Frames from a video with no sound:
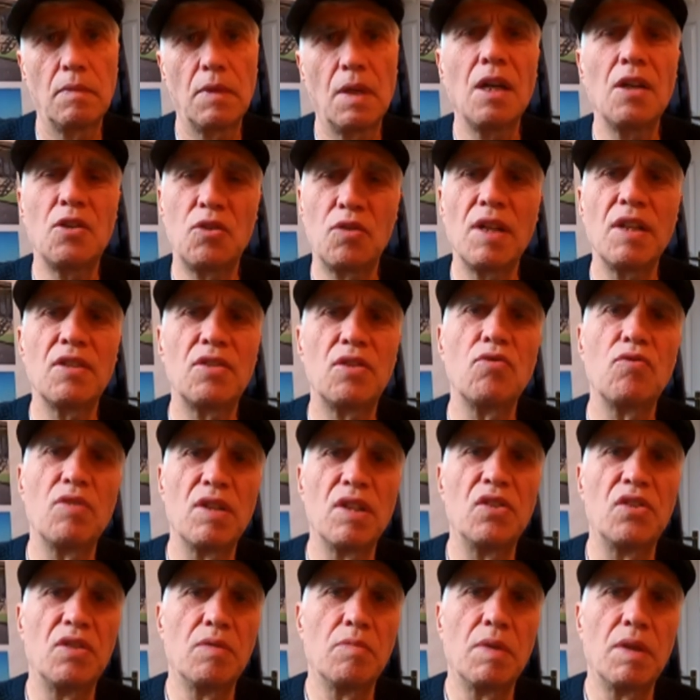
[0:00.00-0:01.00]
I tried to
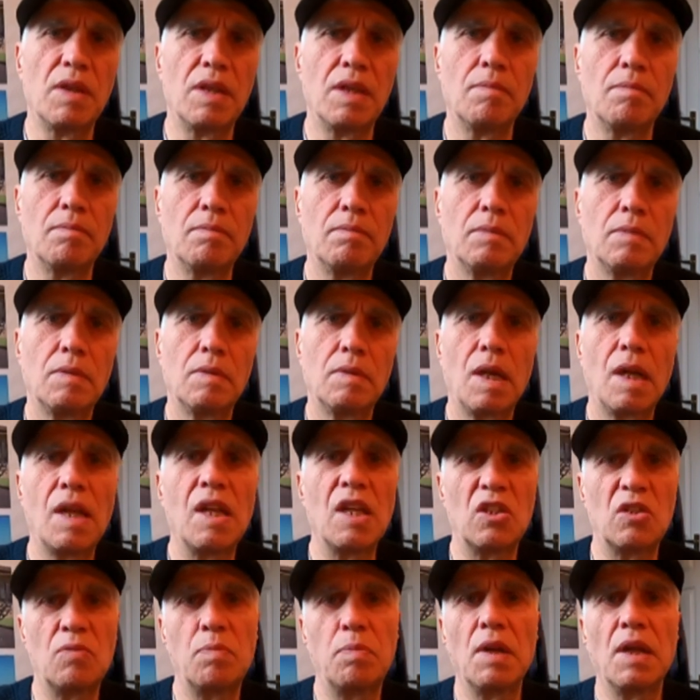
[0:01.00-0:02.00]
reason with him and
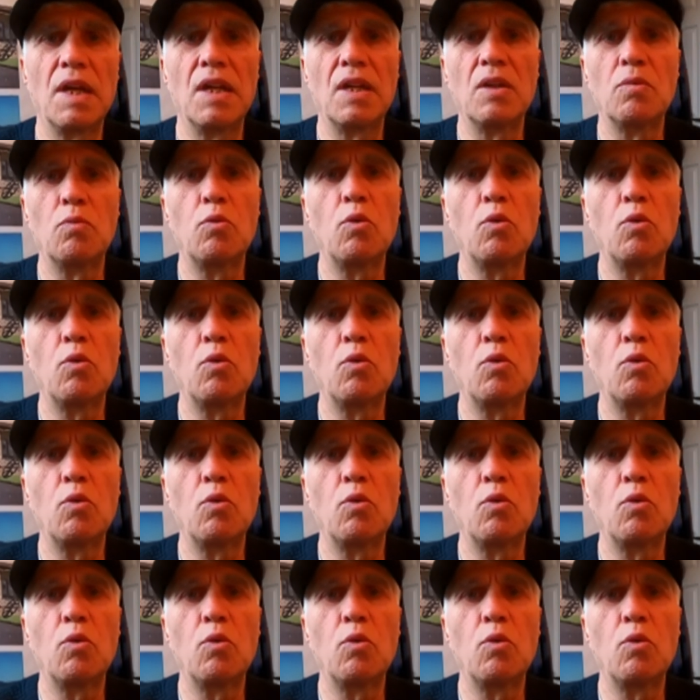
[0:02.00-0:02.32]
explain